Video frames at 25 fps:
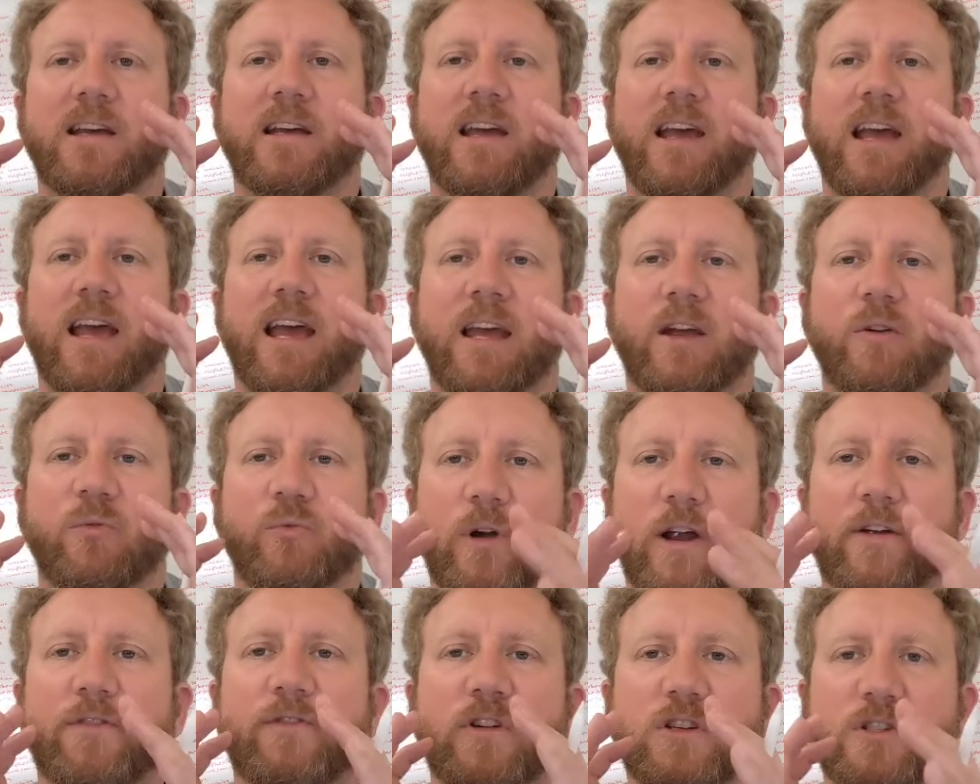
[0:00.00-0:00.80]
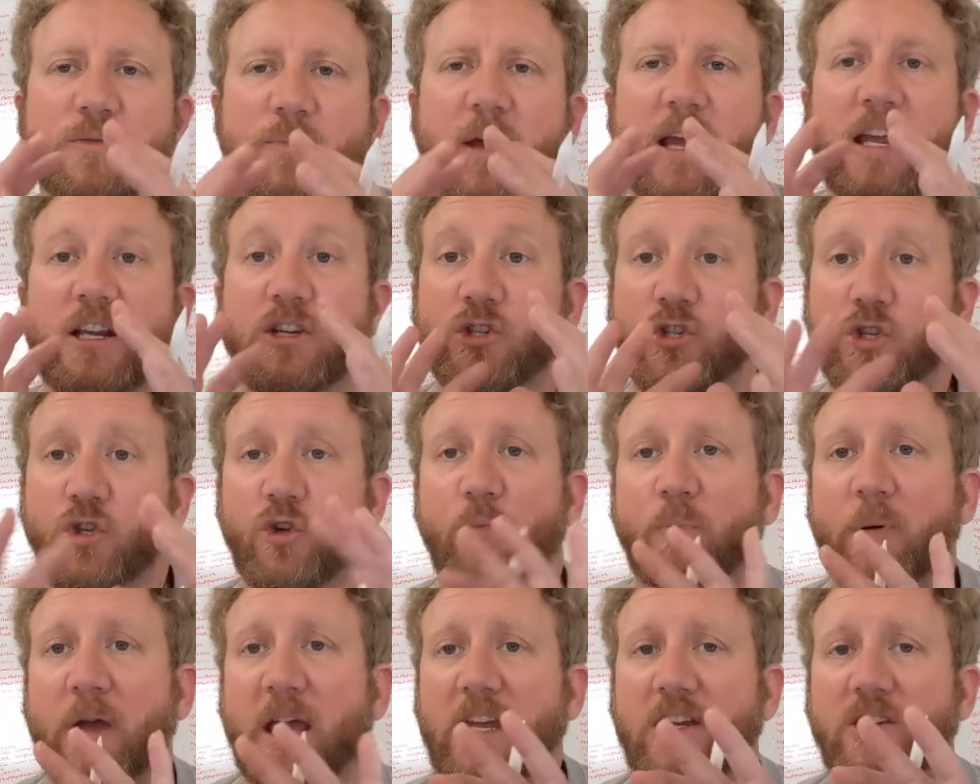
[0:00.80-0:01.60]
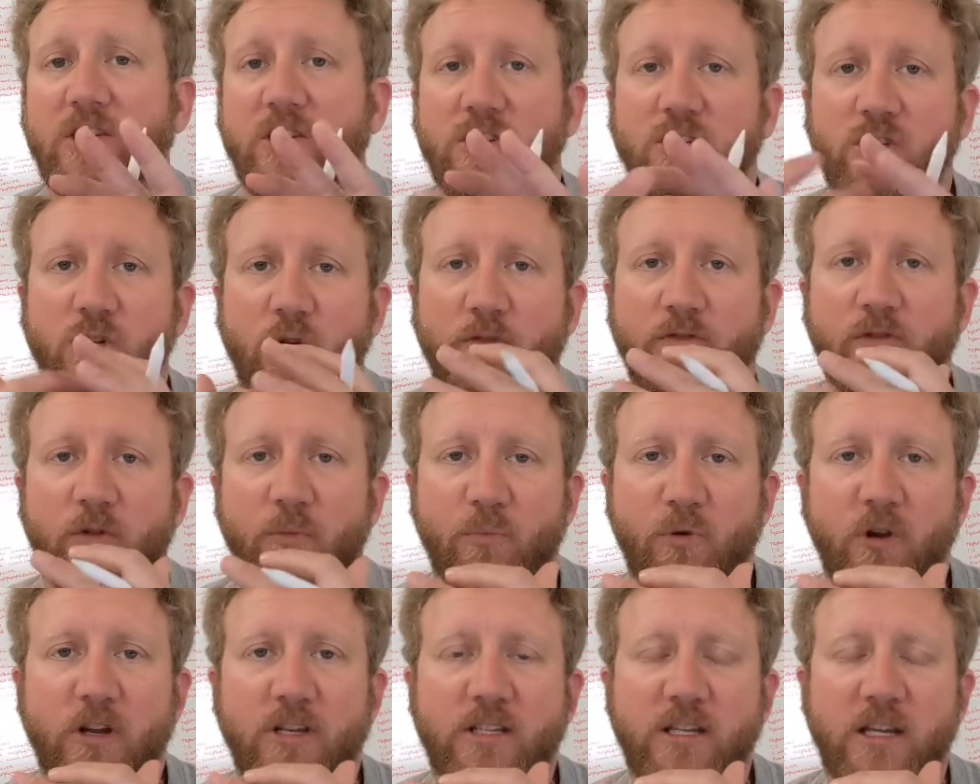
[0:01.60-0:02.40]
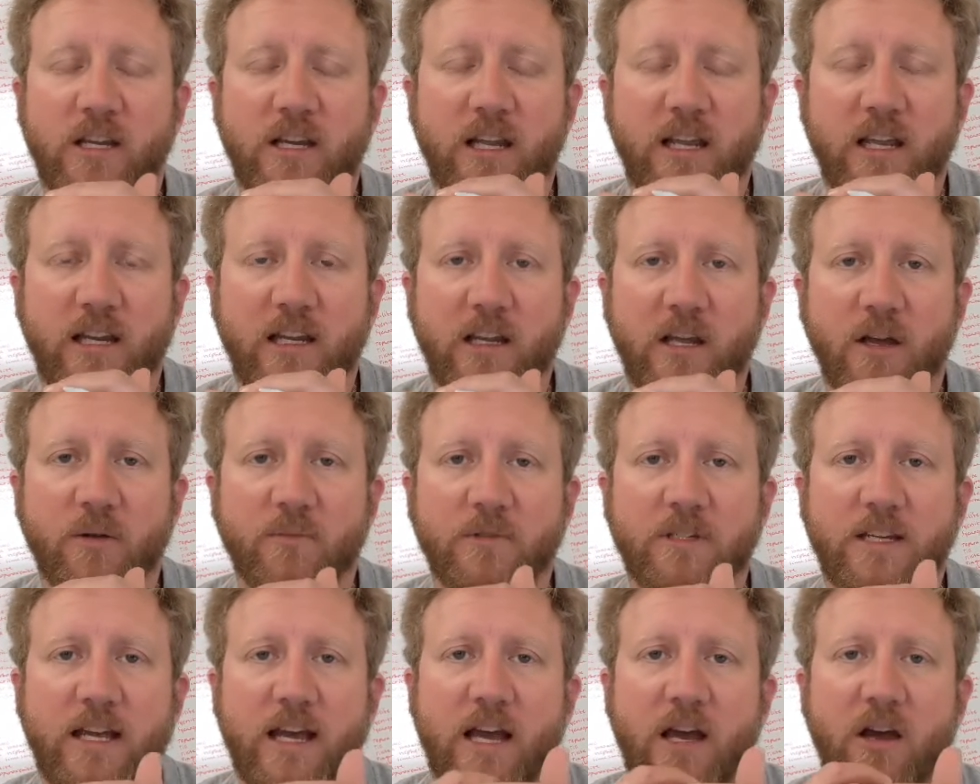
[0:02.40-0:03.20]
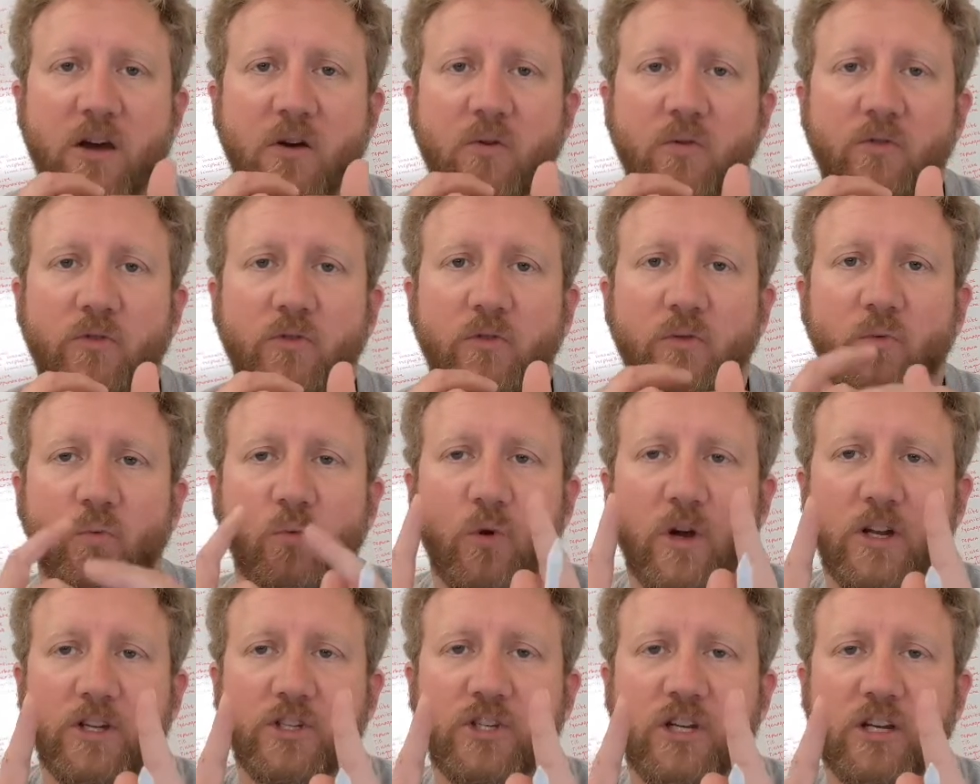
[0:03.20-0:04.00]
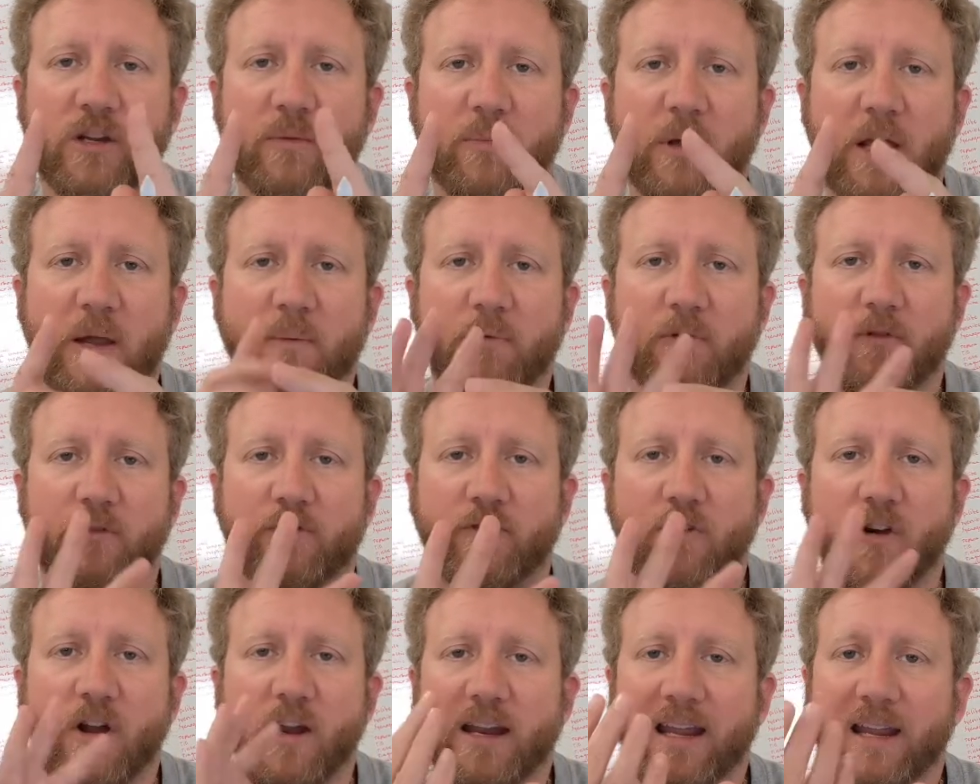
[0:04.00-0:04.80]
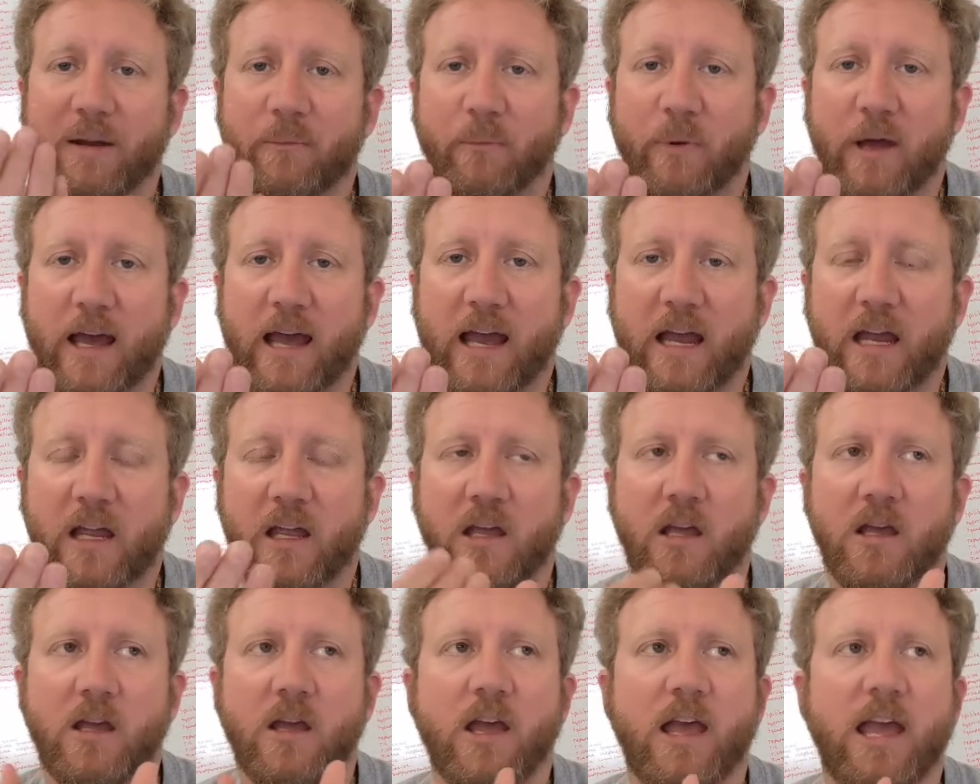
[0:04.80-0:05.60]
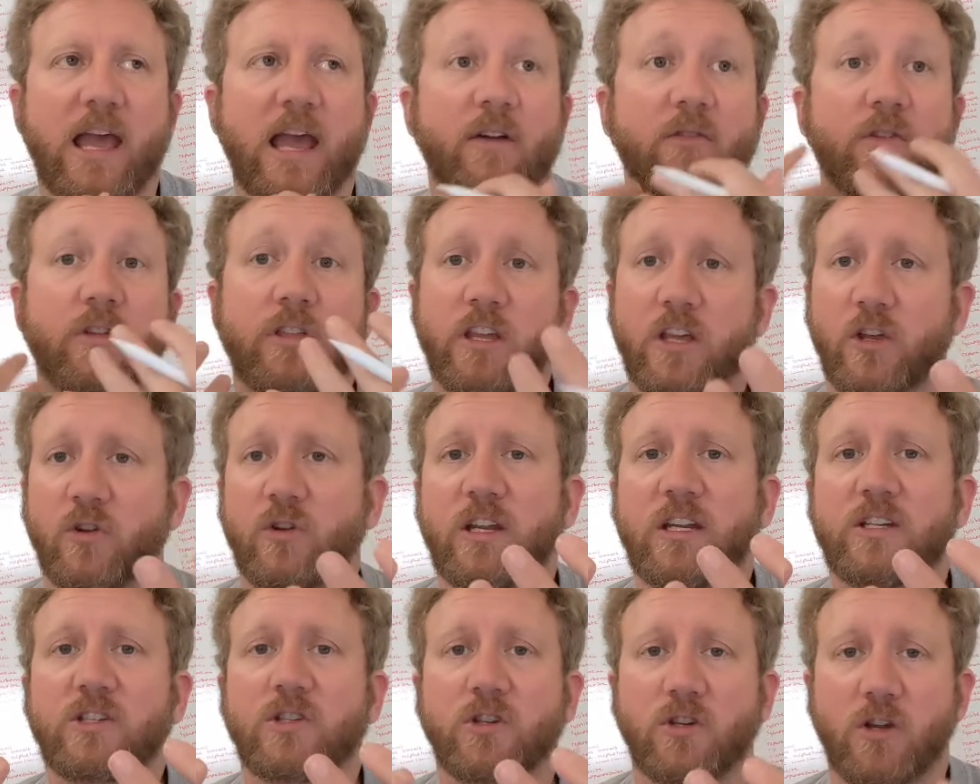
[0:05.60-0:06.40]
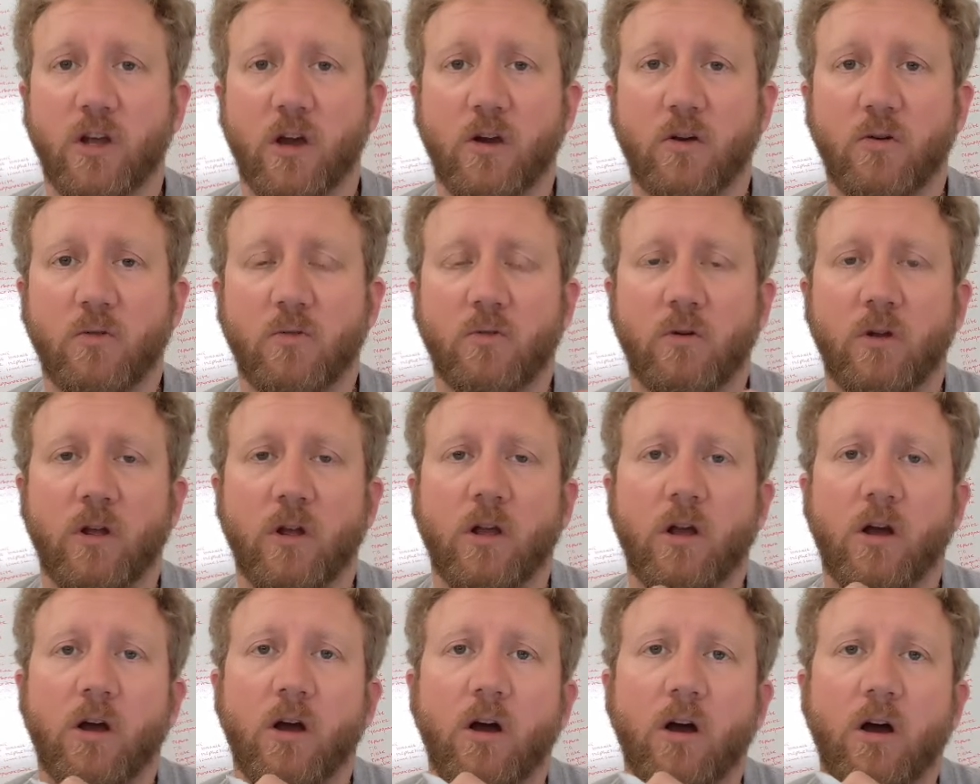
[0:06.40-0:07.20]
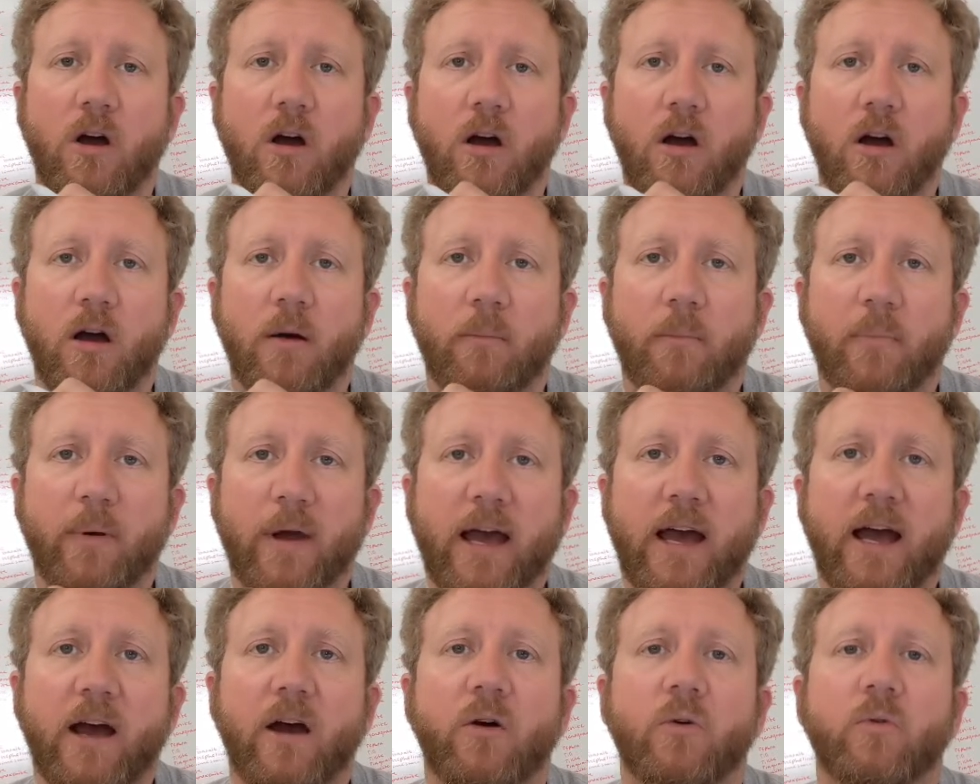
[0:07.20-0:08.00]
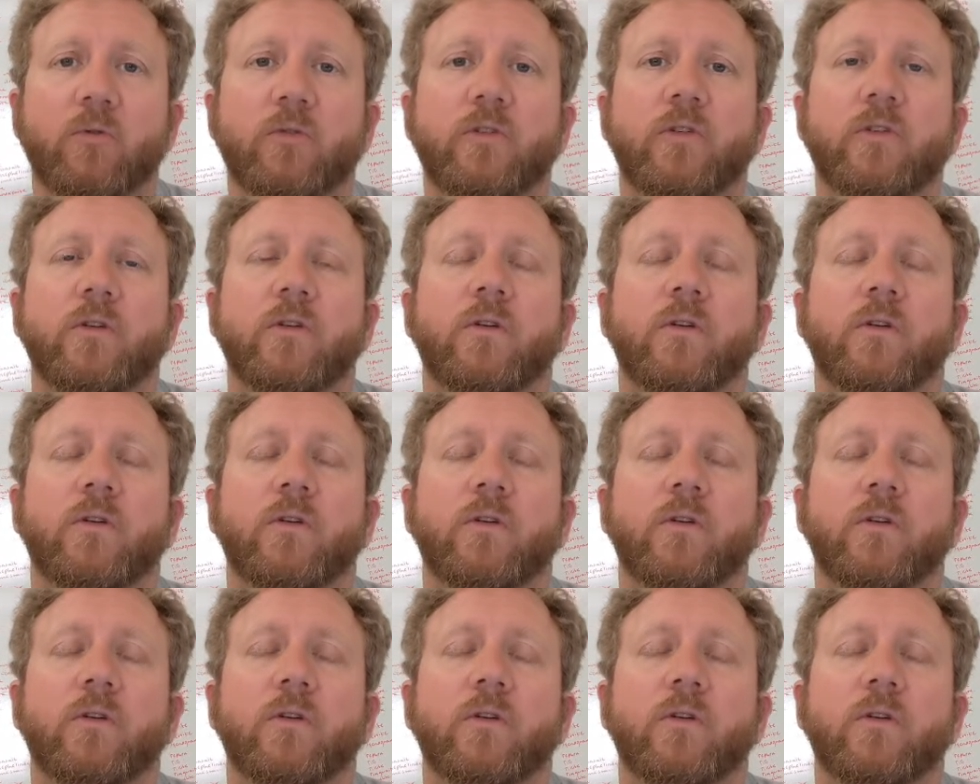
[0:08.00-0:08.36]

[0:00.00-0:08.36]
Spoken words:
a reference page, 2 pages. So if you print it, it comes out 1 sheet of paper, front and back. Everything you need to know about